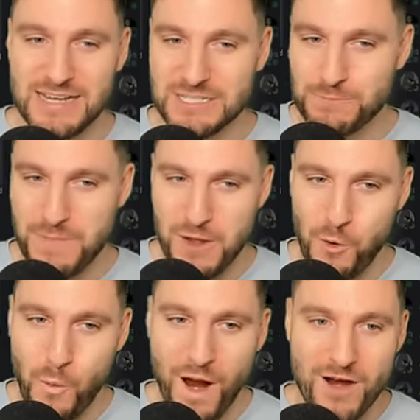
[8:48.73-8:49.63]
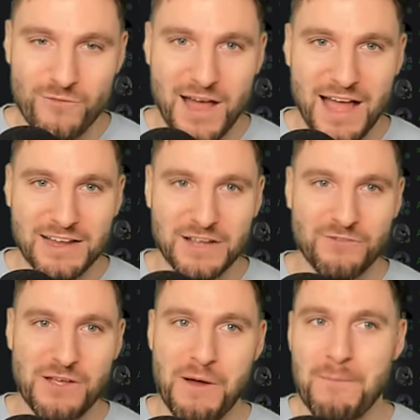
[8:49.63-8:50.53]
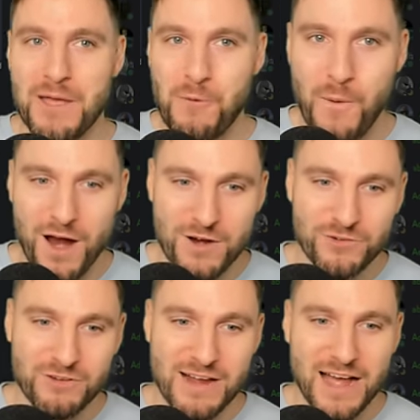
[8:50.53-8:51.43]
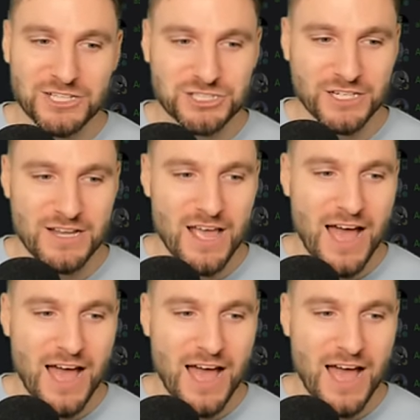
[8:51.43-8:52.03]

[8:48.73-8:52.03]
Just be aware of that anchored V WAP. Be aware of the reaction.